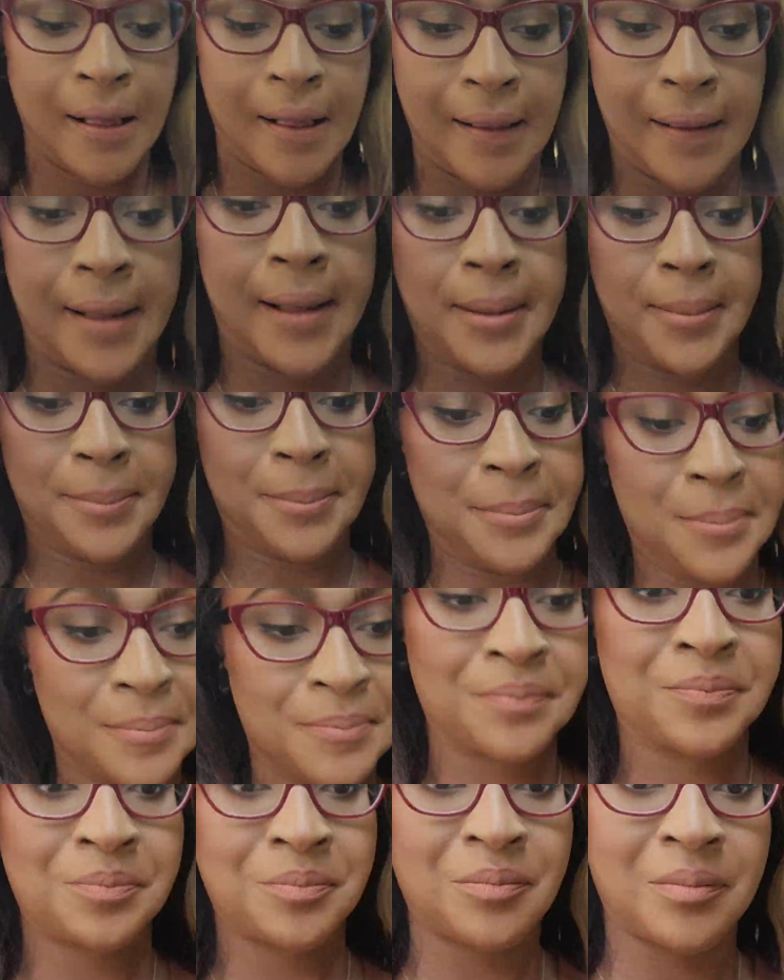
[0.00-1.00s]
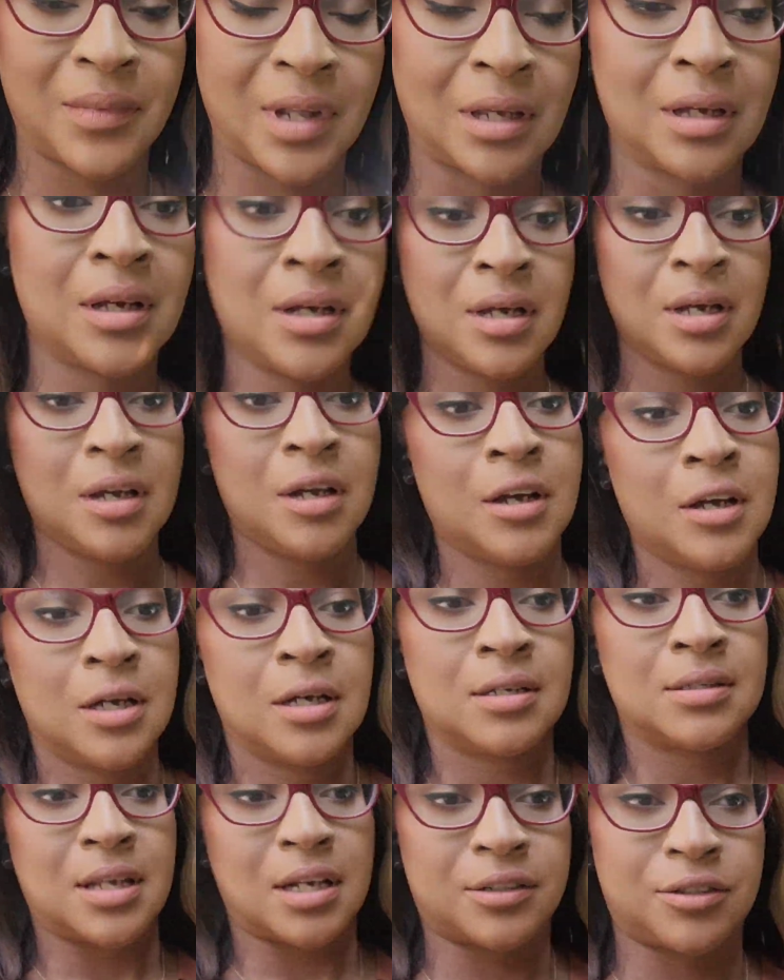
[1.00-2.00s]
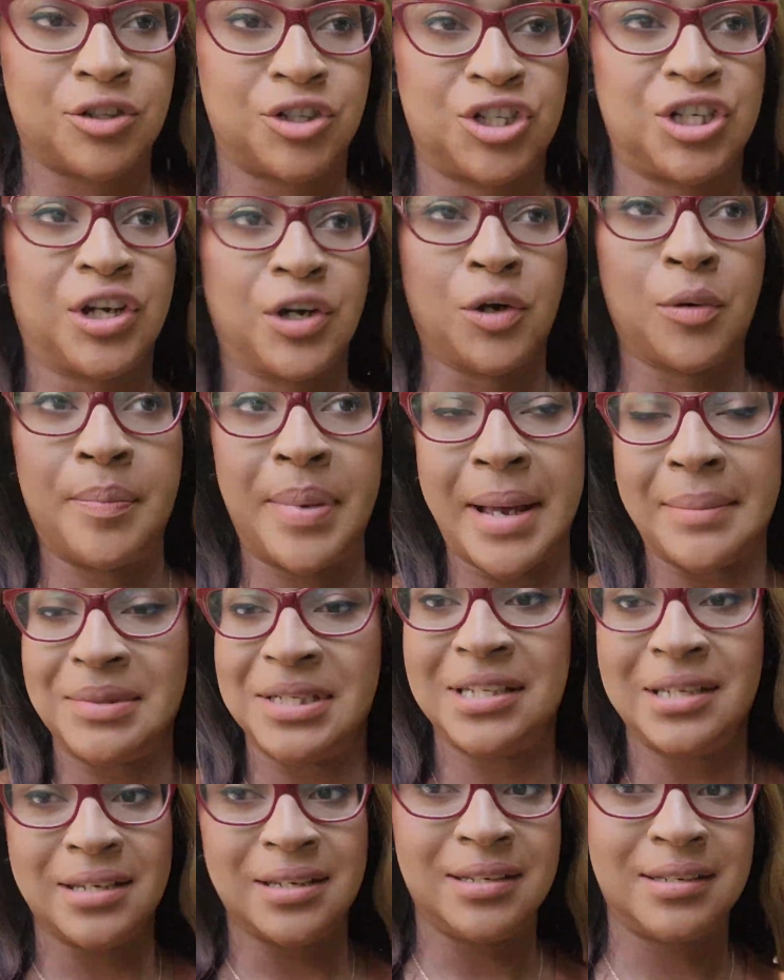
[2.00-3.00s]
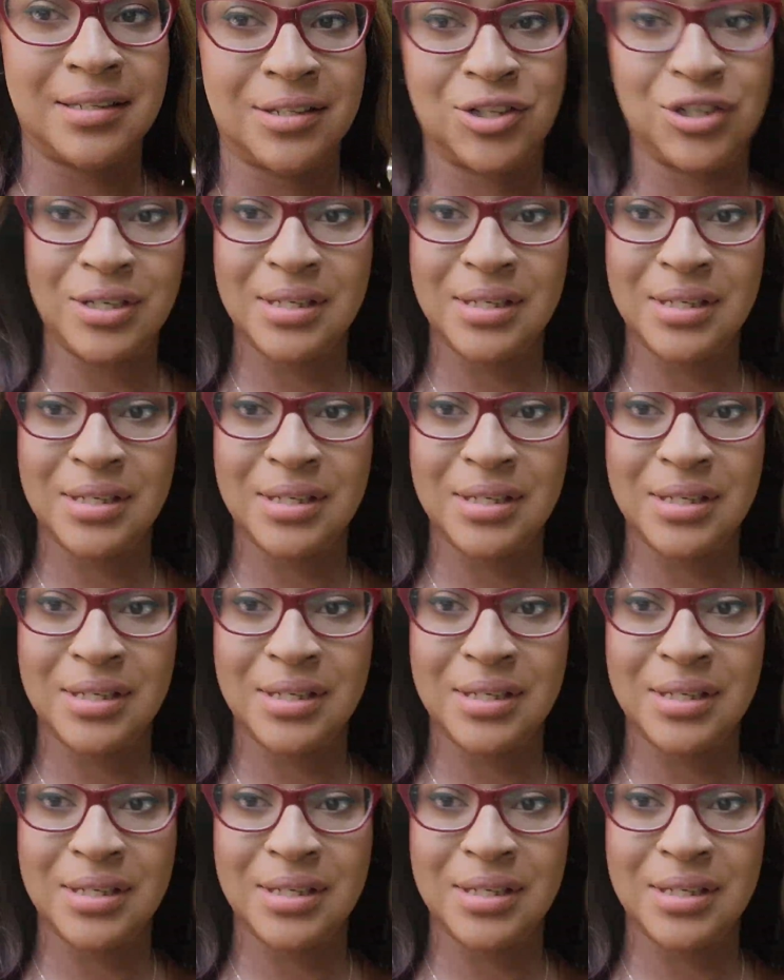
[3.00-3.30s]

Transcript: Um, Dr. Cheryl Baptiste.